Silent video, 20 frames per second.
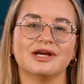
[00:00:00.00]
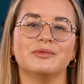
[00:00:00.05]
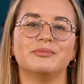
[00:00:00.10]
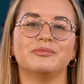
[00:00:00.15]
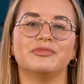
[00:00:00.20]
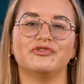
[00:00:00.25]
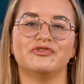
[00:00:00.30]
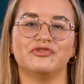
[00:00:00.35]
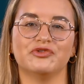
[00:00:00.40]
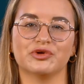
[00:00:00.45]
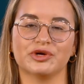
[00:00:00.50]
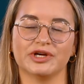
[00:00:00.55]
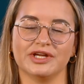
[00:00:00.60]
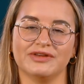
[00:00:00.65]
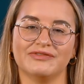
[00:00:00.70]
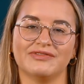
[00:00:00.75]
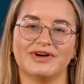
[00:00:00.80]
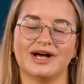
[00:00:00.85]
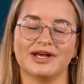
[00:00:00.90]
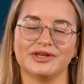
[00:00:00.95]
before
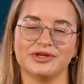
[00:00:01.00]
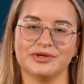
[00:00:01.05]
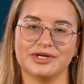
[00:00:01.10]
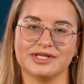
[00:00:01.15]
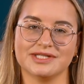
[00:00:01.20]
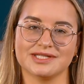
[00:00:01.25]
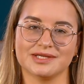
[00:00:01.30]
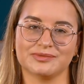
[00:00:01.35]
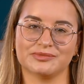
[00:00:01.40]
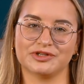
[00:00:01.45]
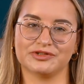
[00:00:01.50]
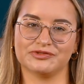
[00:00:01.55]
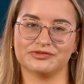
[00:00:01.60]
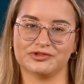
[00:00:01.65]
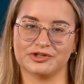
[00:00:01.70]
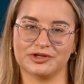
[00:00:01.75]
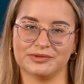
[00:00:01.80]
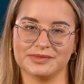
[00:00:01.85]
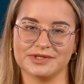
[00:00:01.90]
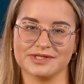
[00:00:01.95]
evaluating
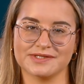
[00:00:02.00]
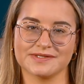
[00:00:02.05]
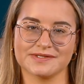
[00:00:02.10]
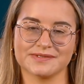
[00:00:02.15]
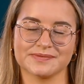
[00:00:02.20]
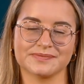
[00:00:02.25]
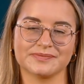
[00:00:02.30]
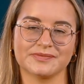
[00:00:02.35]
performance.